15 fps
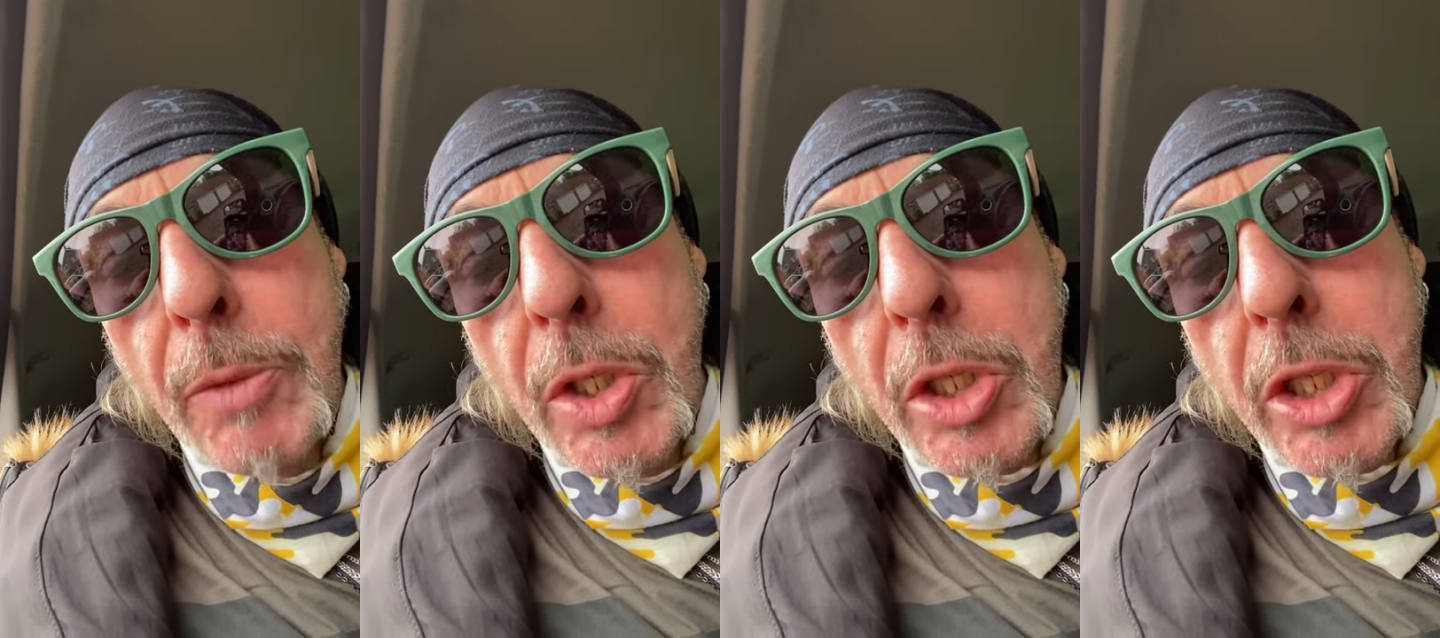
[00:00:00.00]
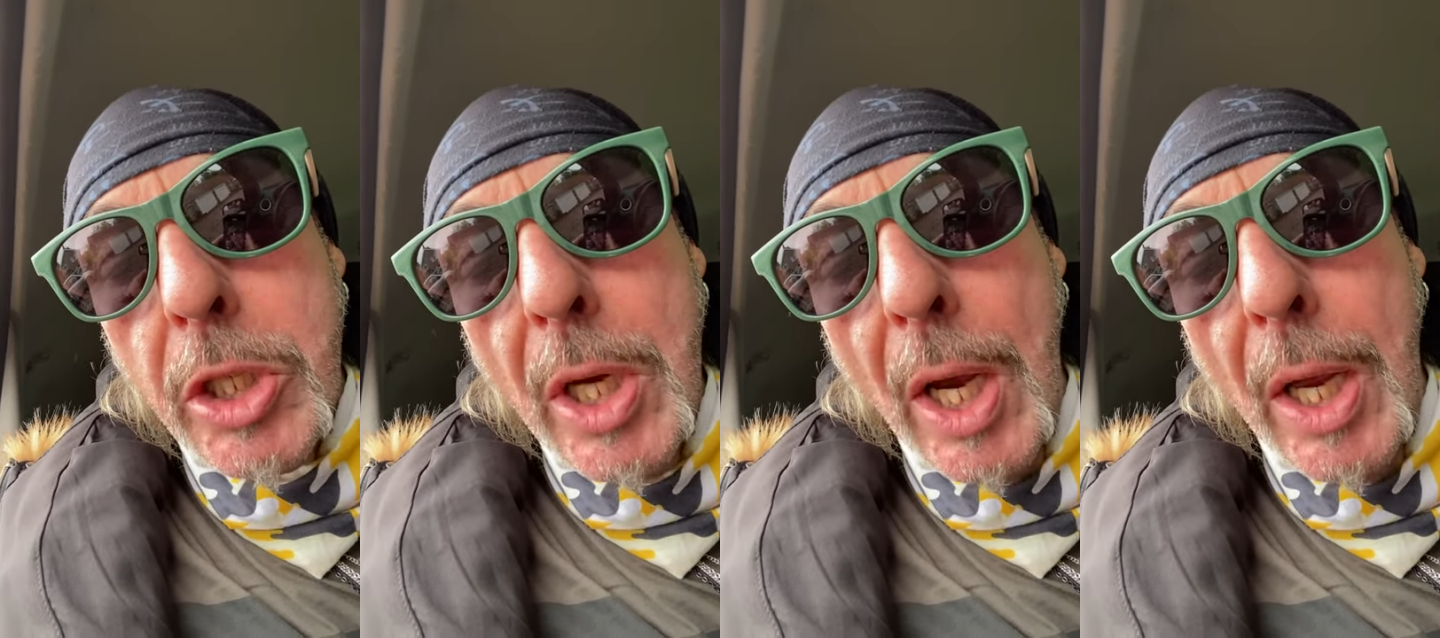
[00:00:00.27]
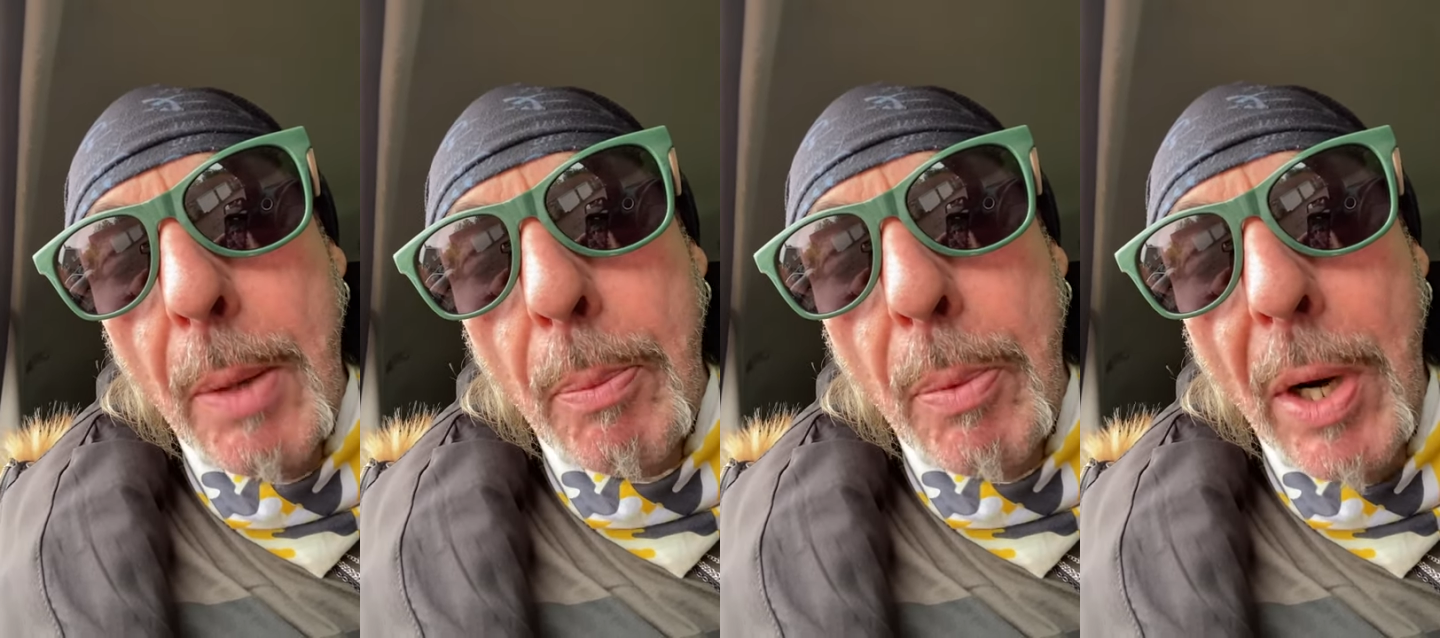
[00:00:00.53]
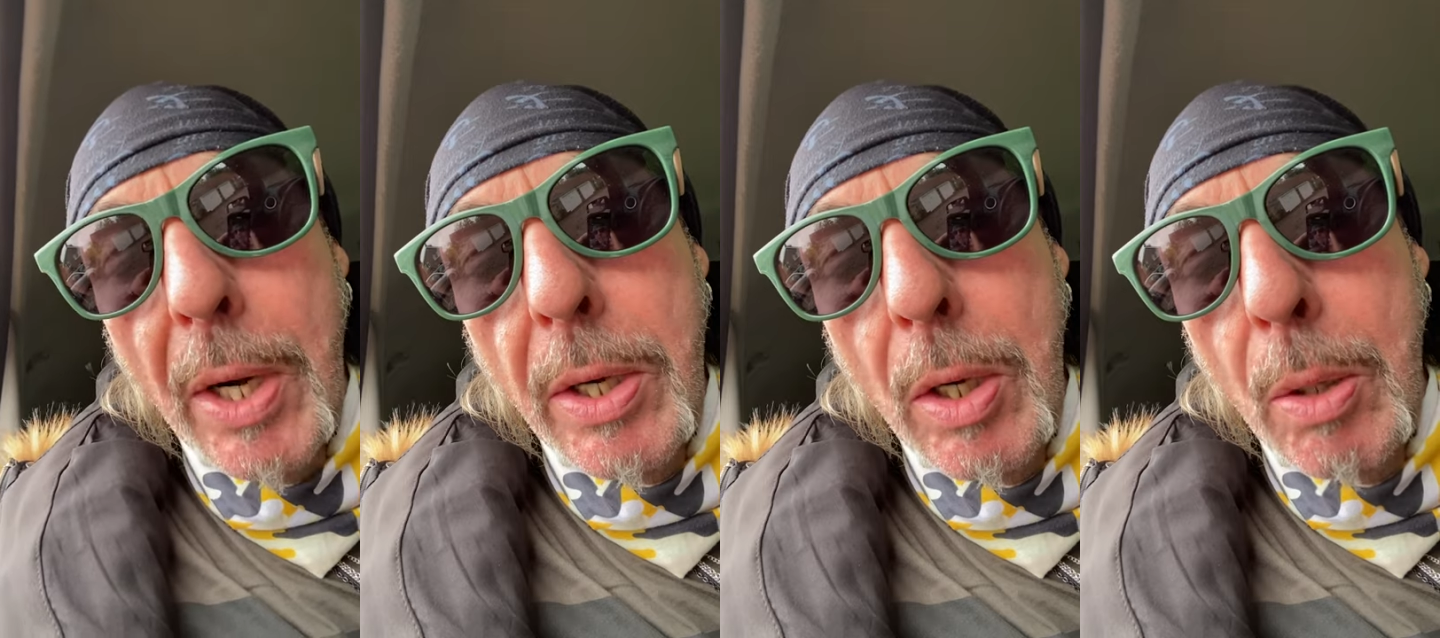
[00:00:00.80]
just starting a
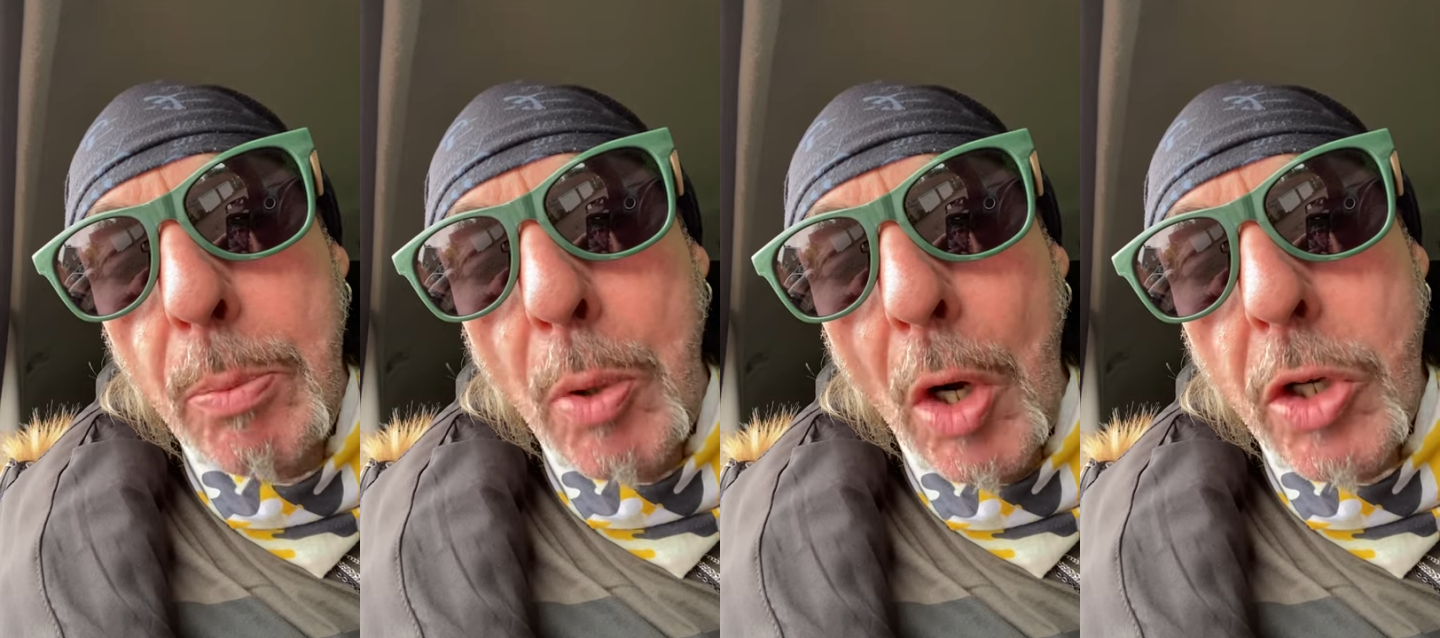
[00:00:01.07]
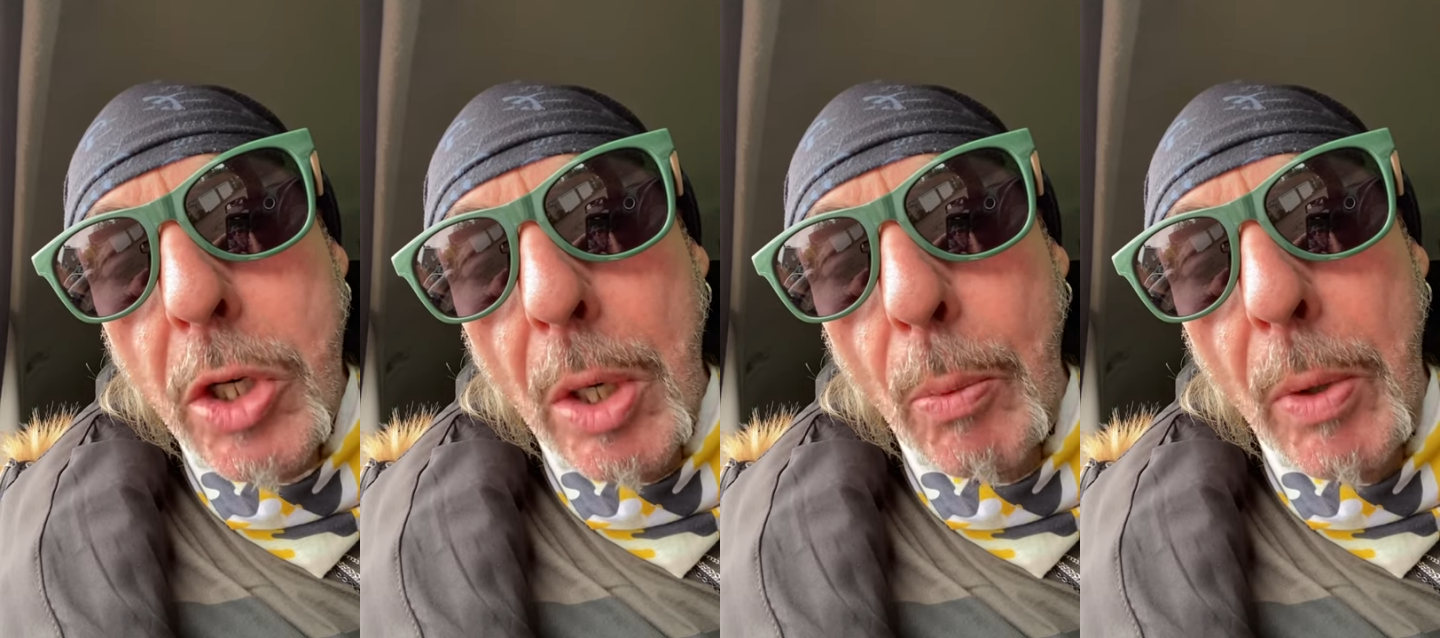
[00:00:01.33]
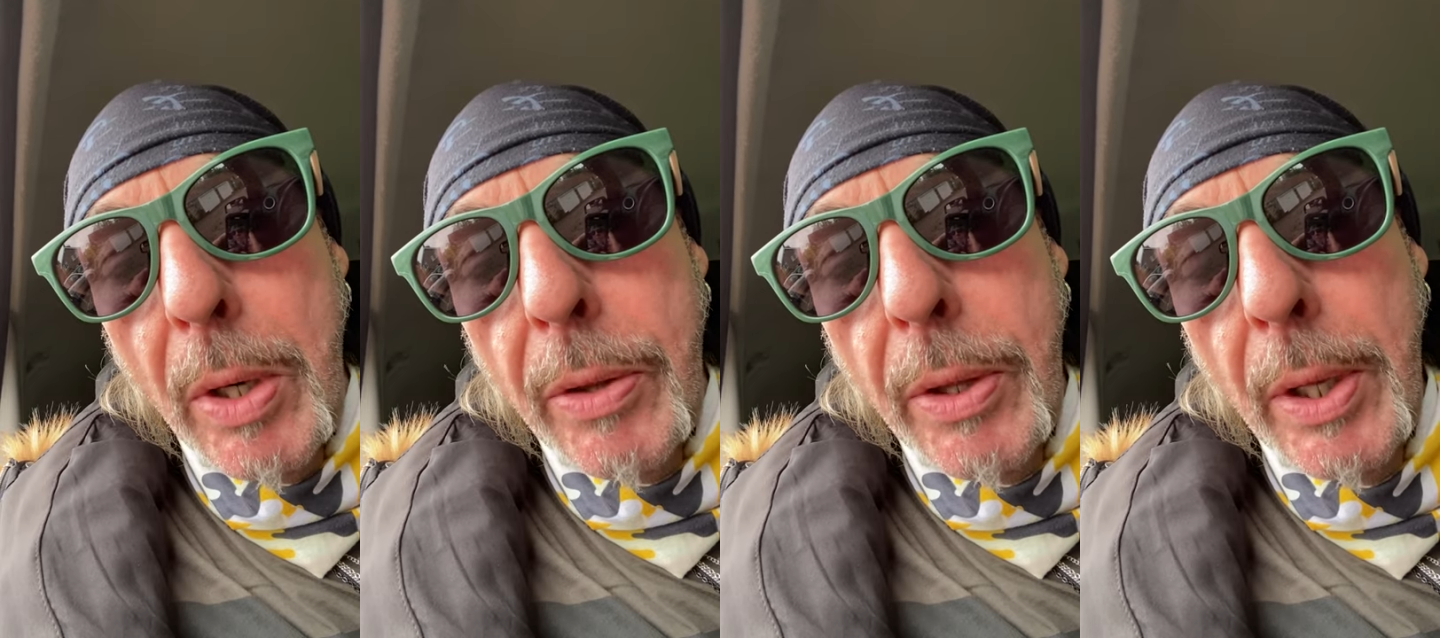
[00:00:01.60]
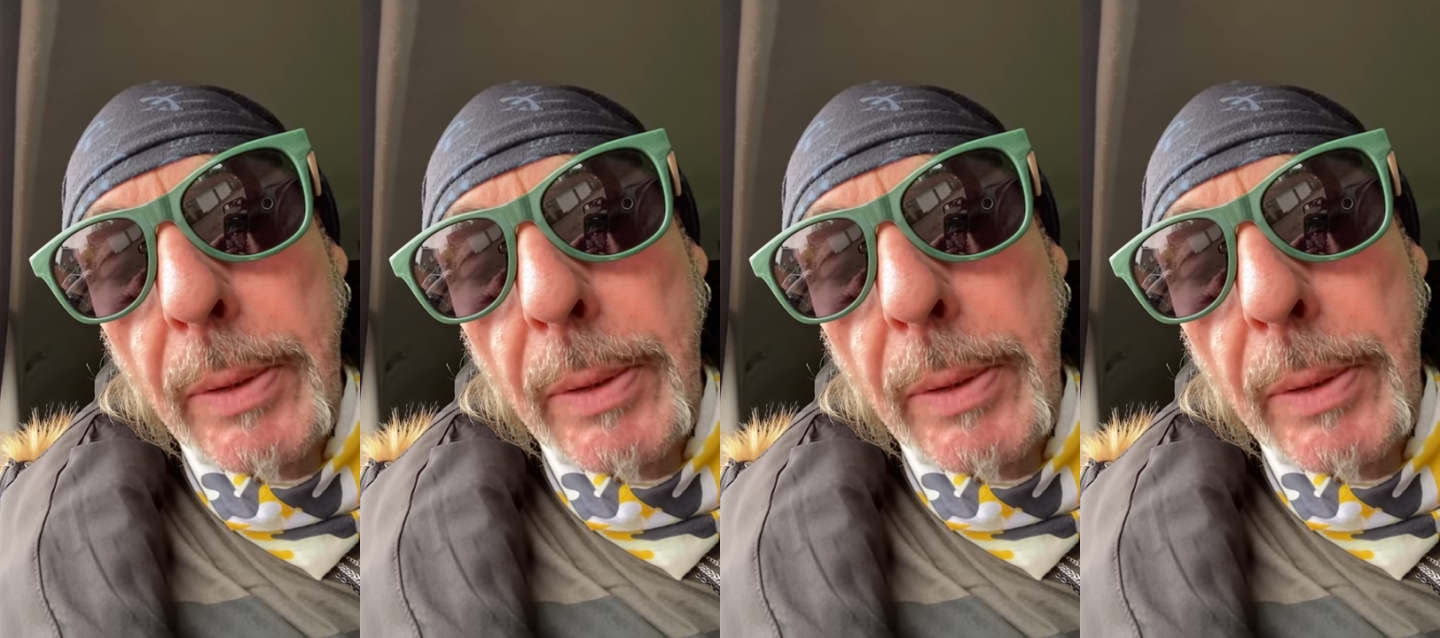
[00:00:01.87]
brand new project with.